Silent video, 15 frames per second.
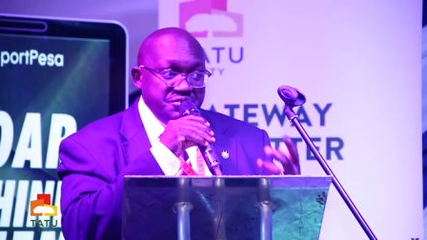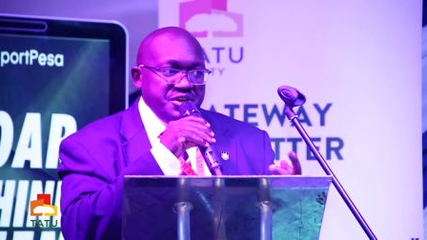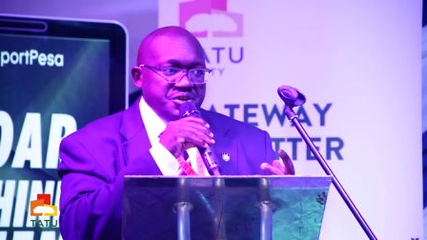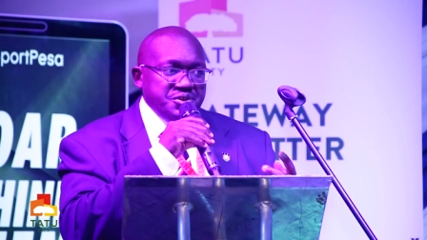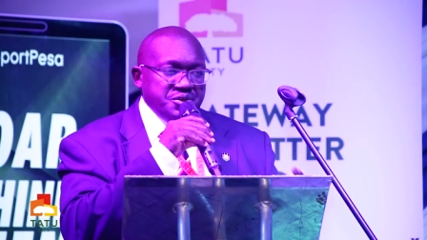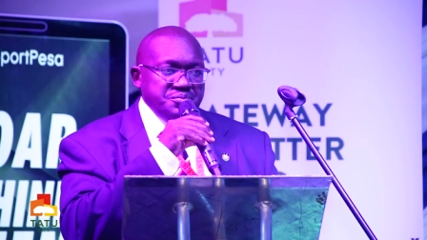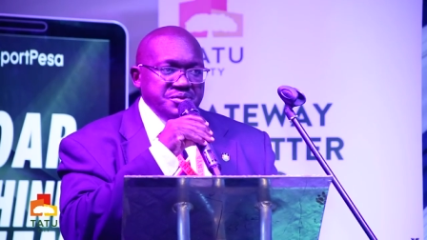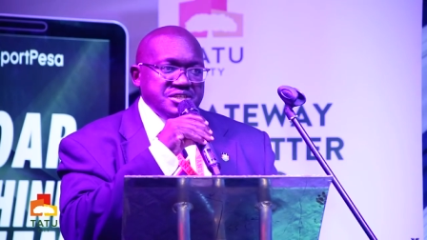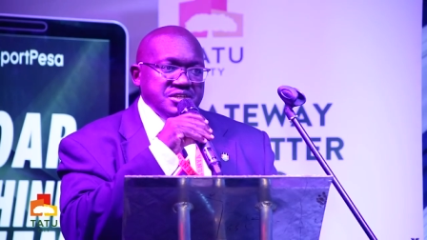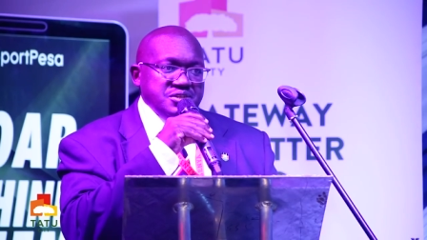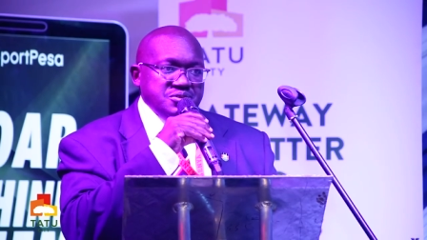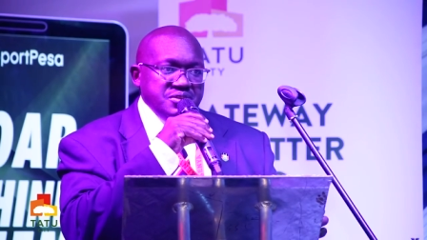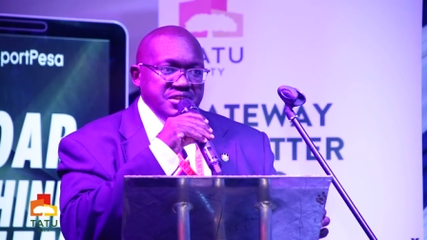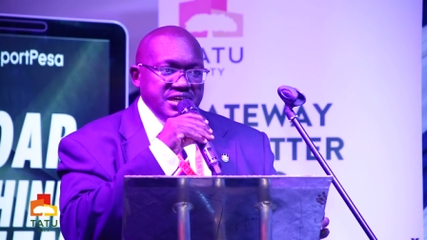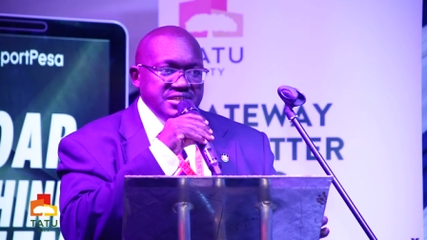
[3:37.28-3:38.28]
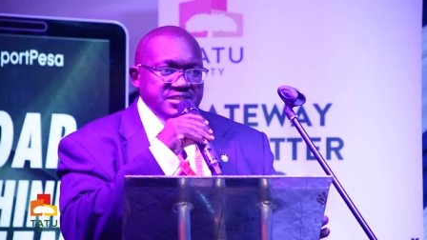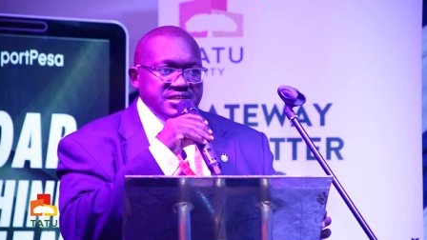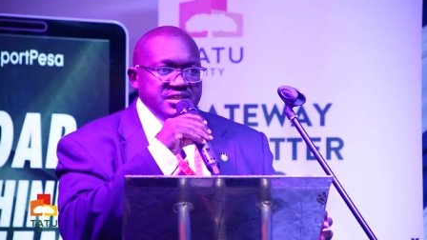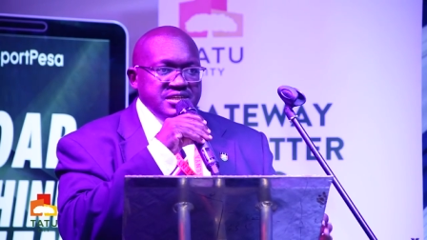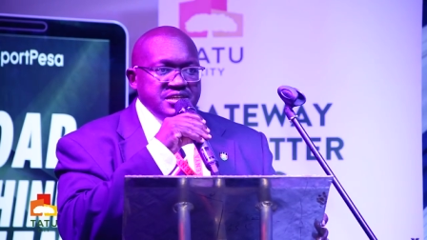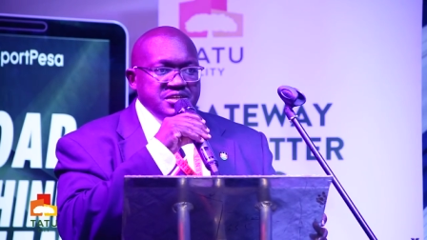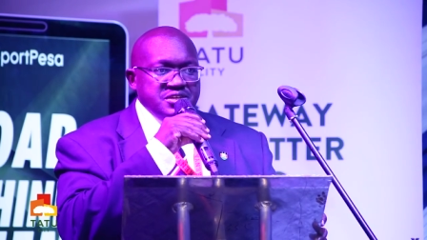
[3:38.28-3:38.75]
very committed to that.
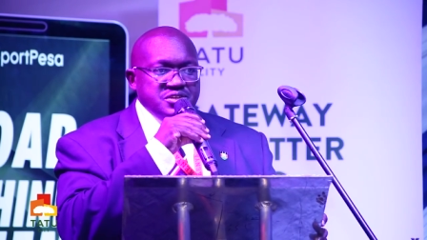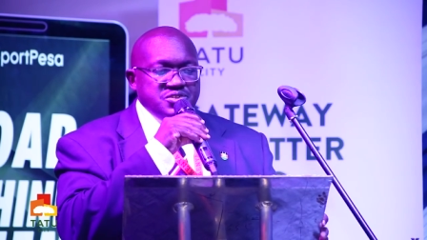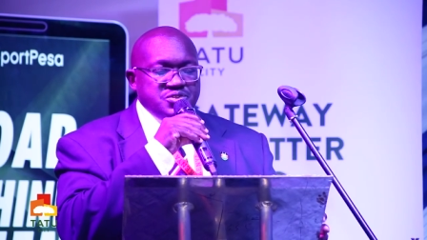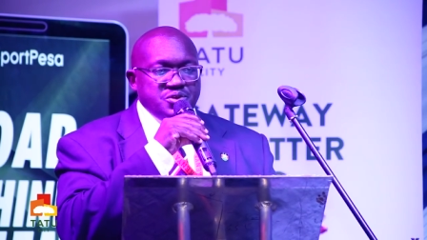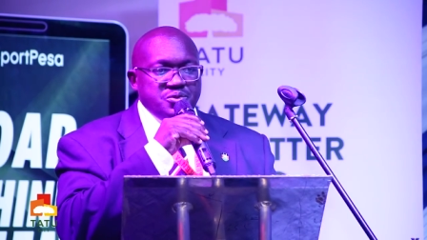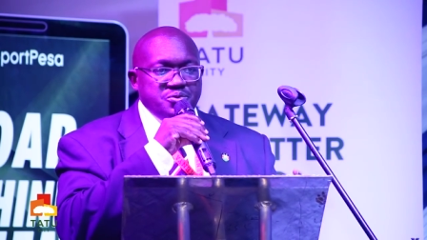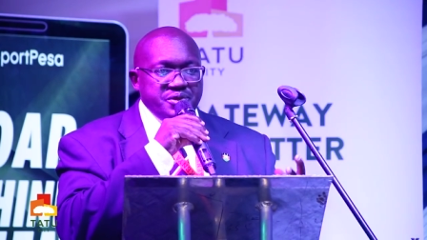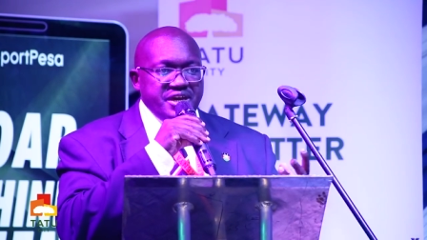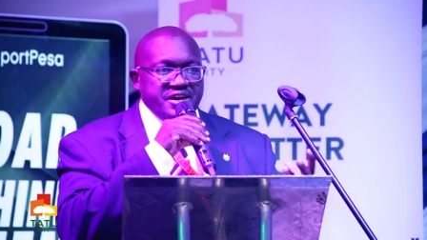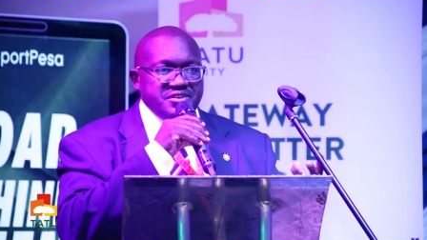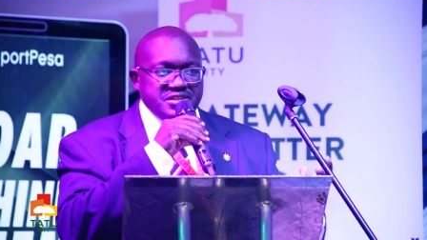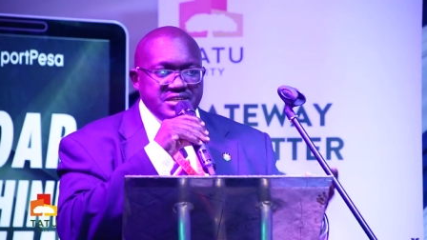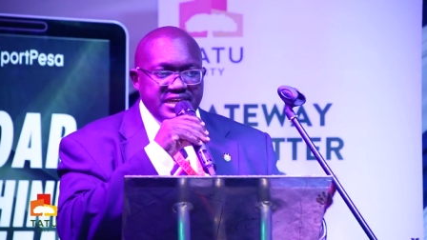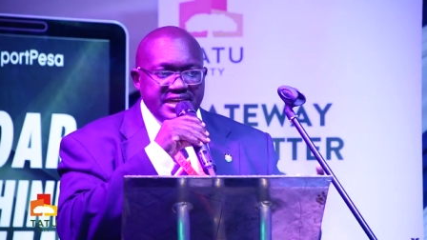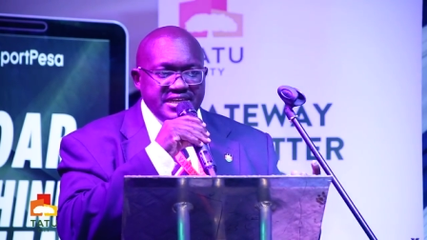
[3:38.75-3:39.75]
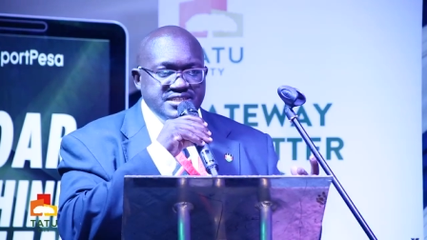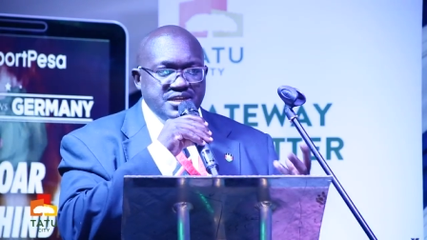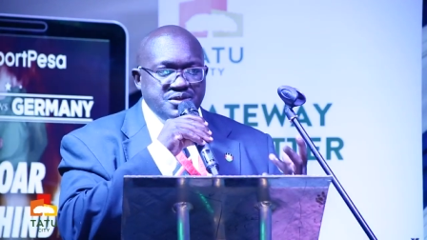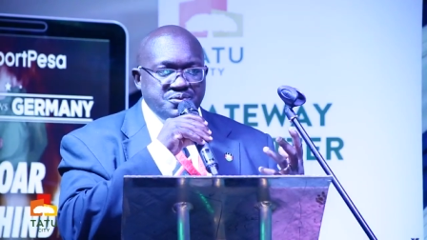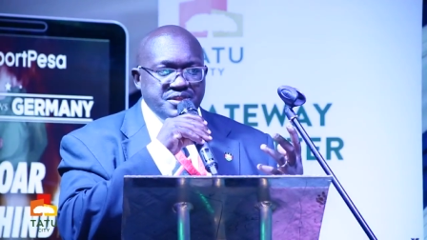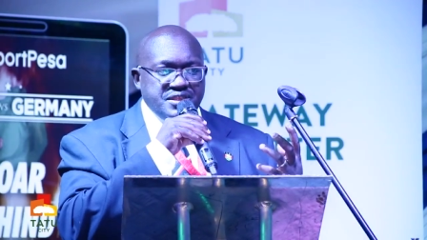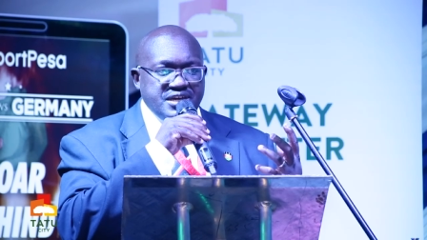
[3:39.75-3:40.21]
So we are
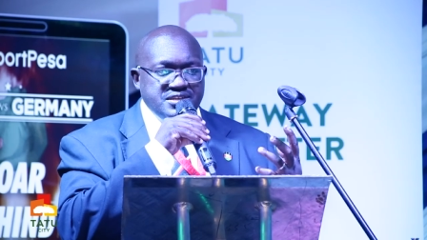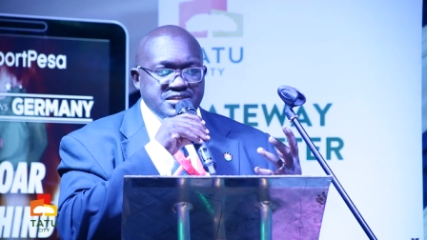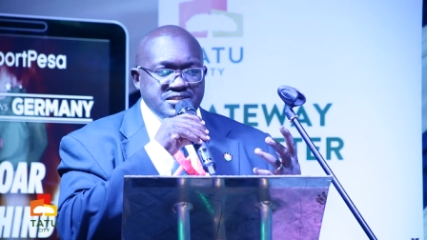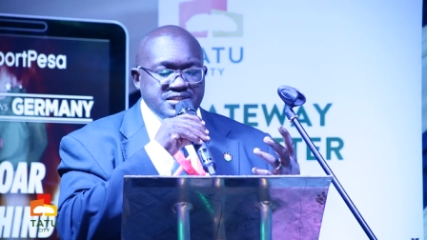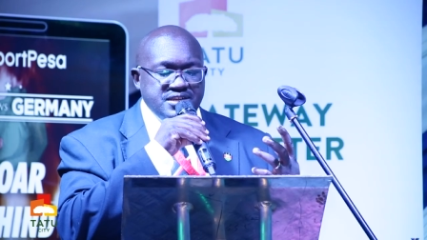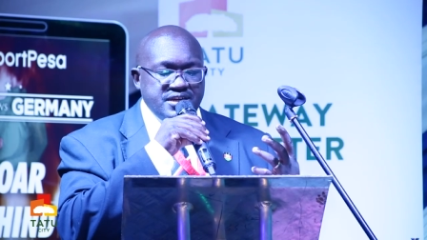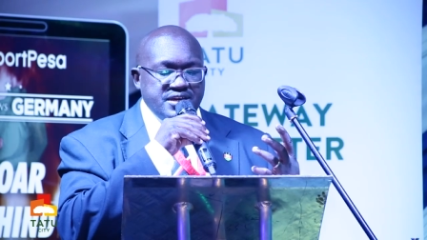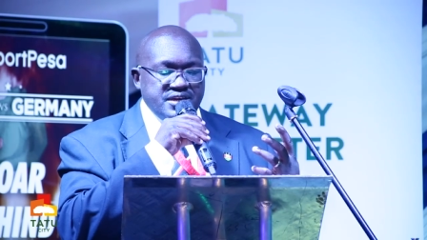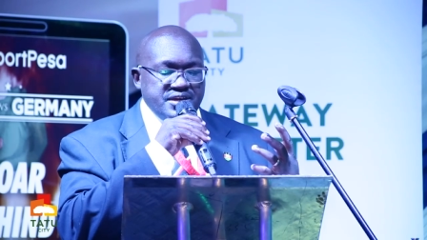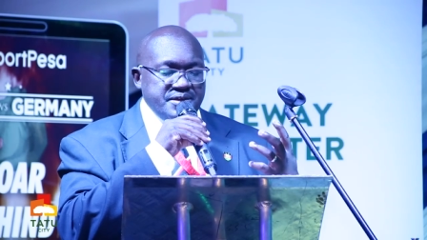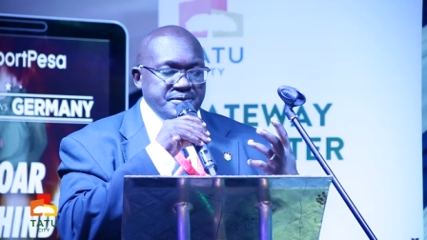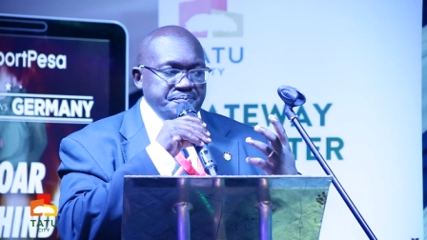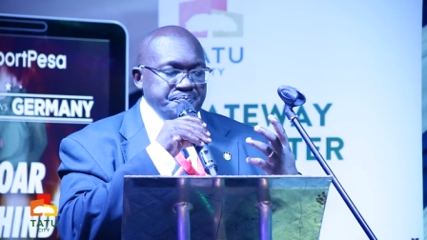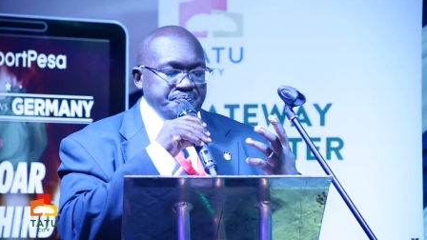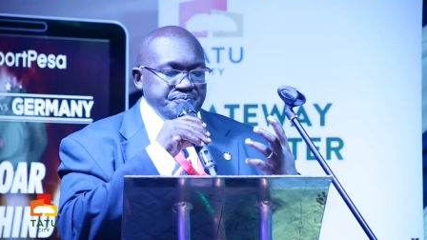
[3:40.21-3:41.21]
delighted with that uh,